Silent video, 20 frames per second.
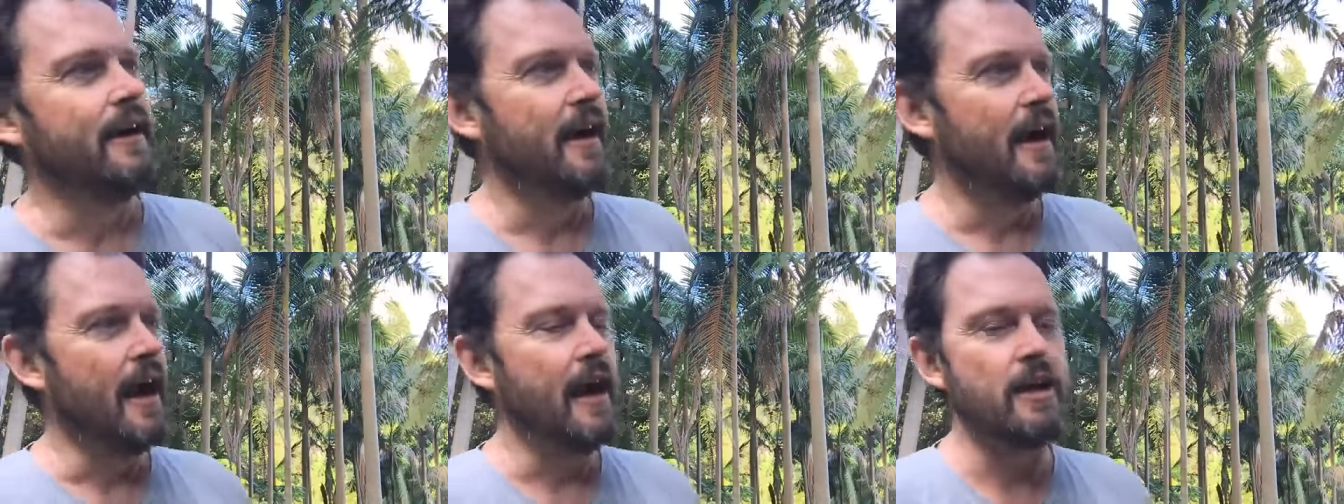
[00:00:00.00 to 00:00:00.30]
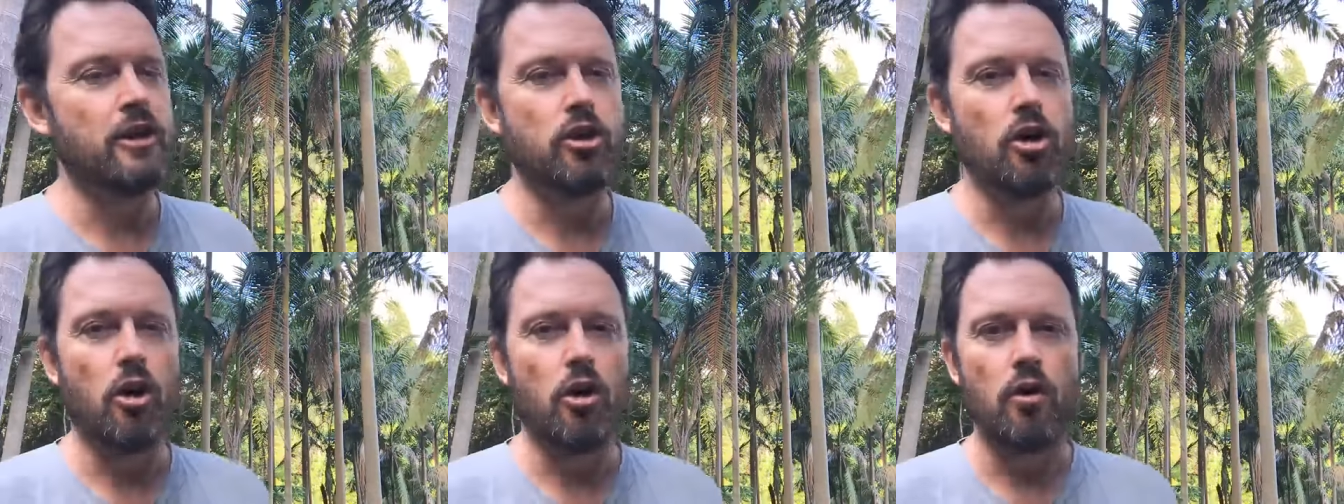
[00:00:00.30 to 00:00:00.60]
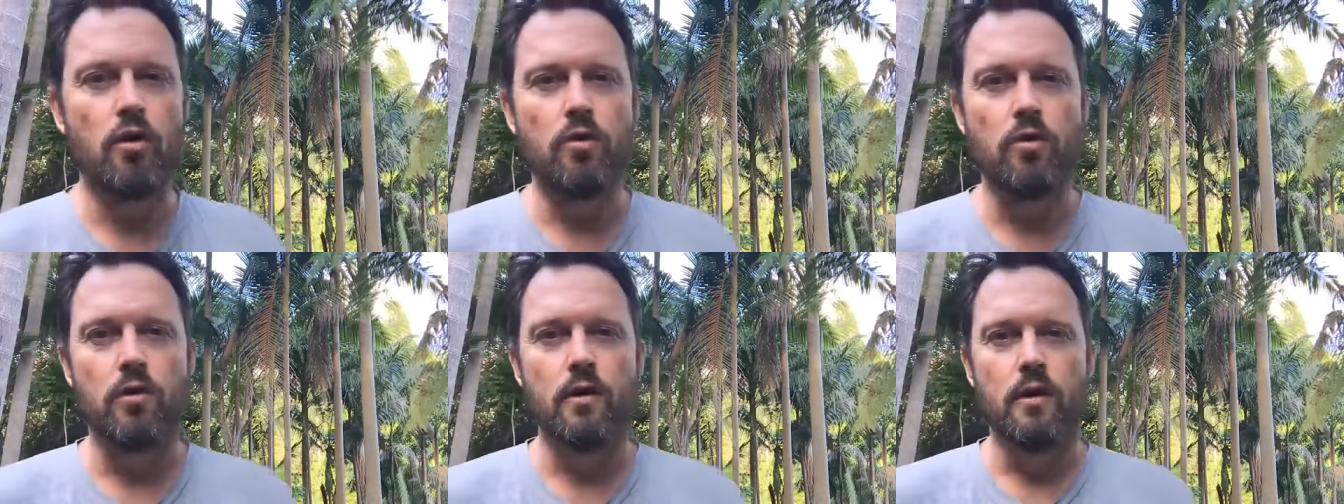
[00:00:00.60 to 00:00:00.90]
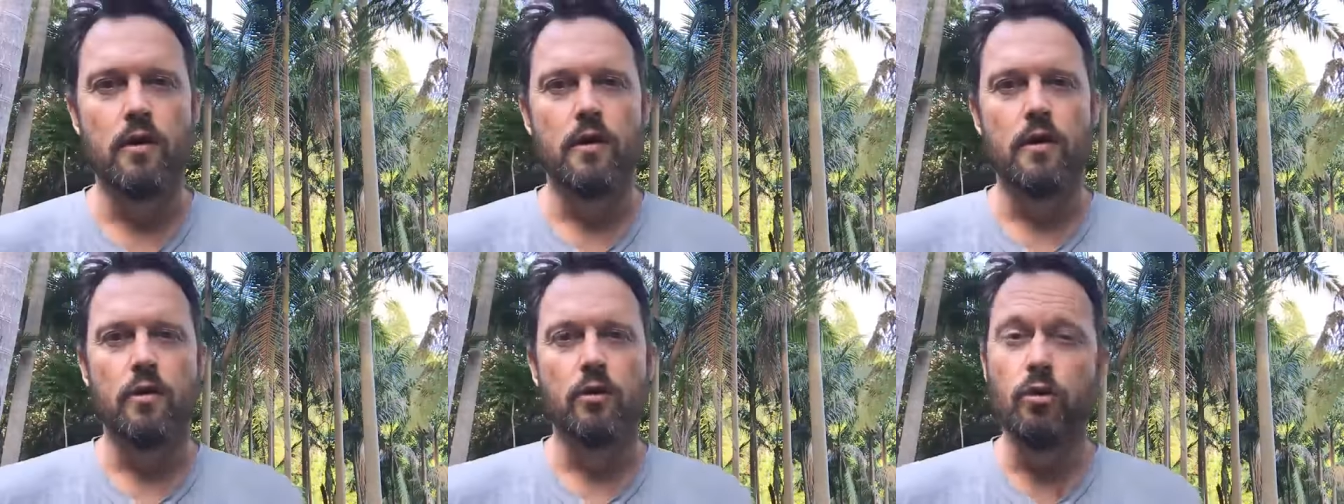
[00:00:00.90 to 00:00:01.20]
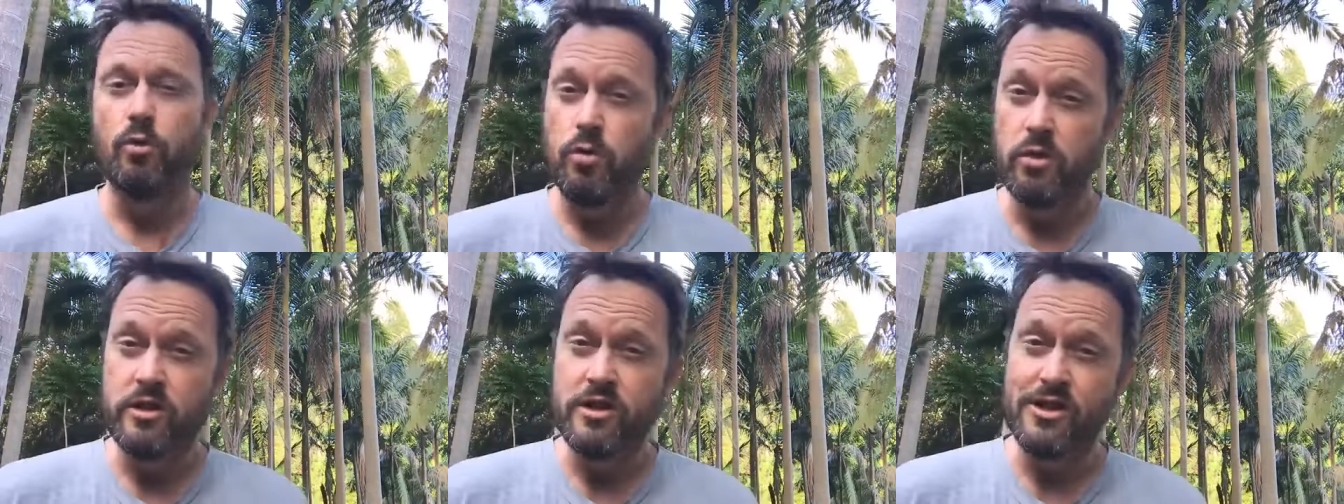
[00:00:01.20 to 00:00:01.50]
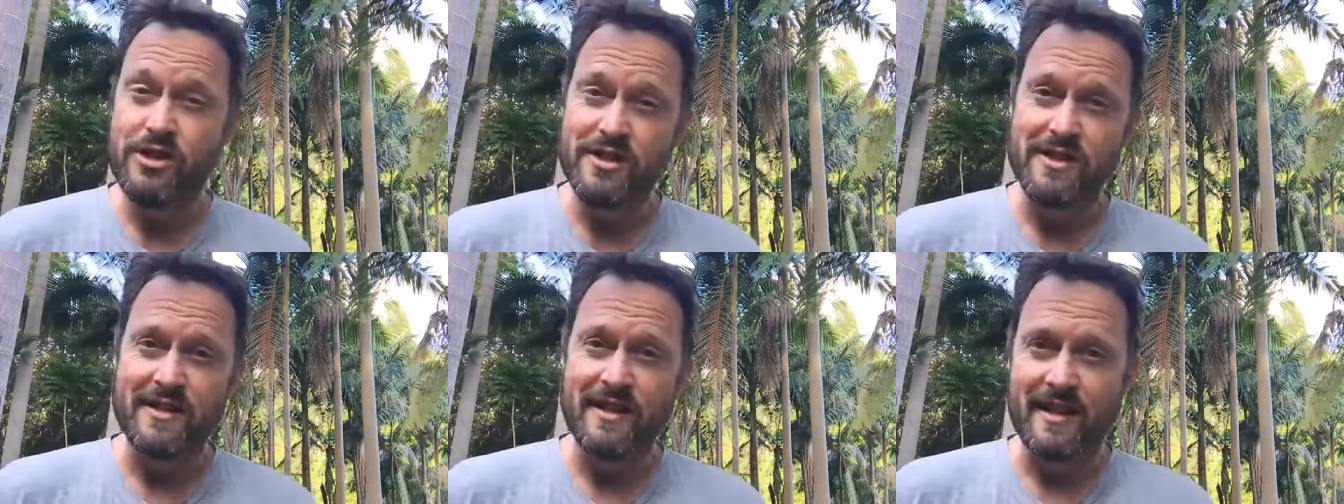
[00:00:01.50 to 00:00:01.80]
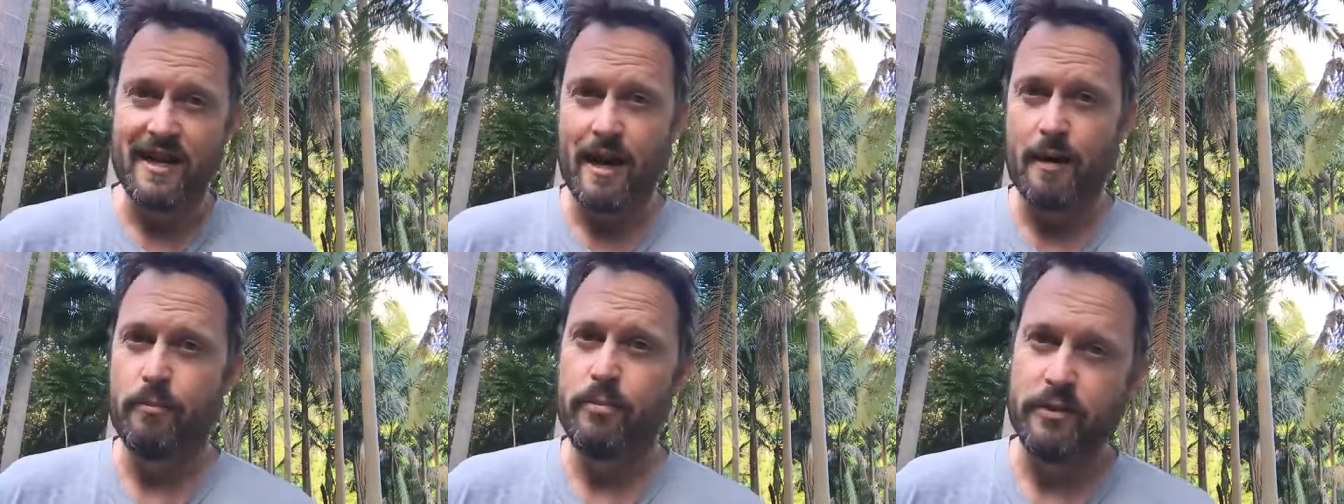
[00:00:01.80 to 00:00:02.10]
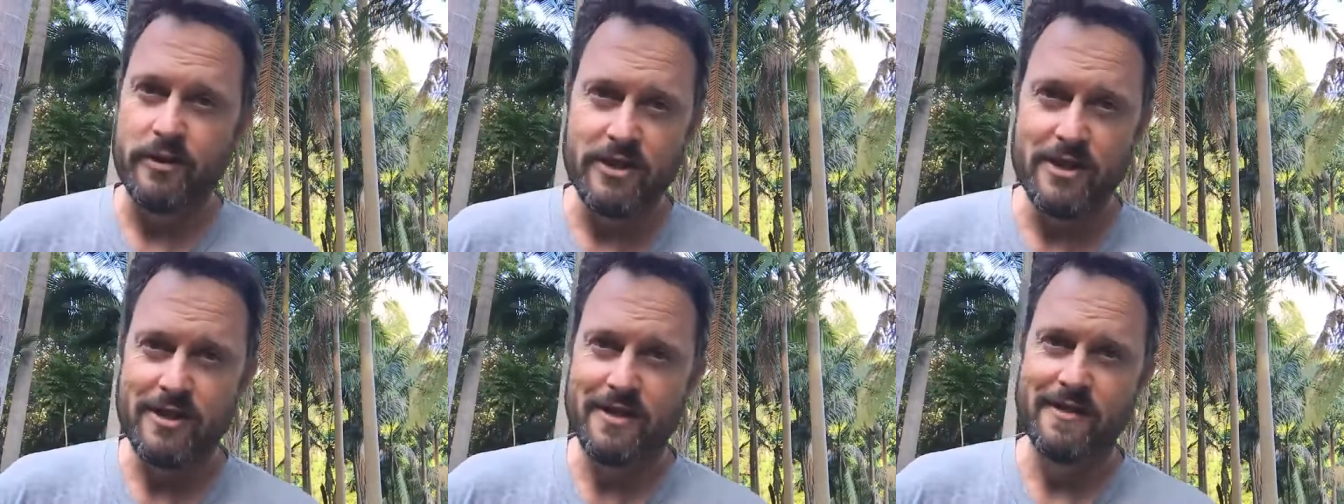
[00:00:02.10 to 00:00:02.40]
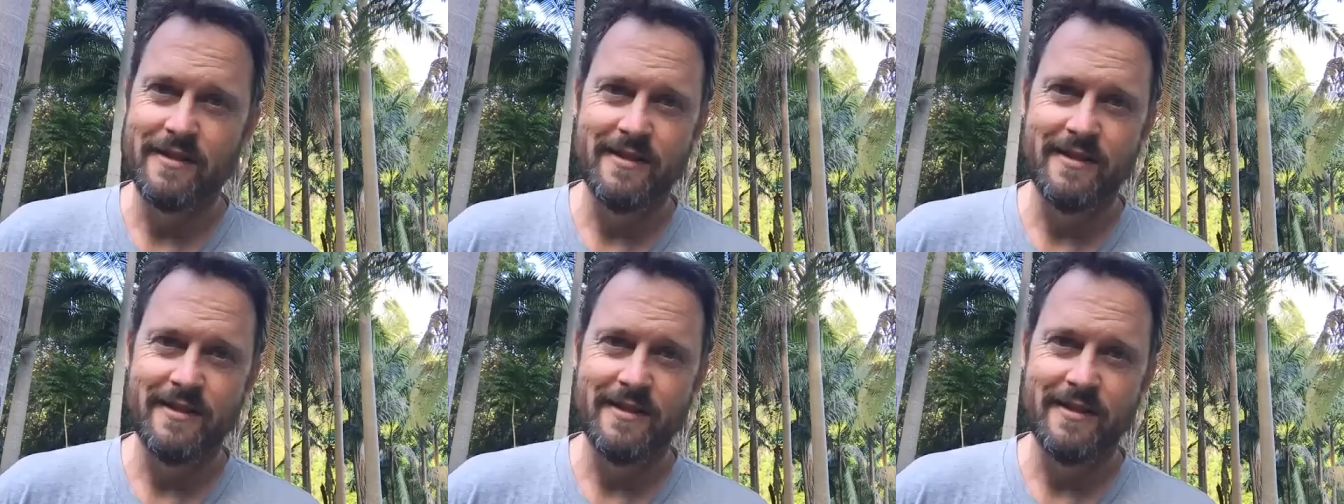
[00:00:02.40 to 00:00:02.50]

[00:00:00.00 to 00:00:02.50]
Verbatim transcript: and go, Look what you just accomplished.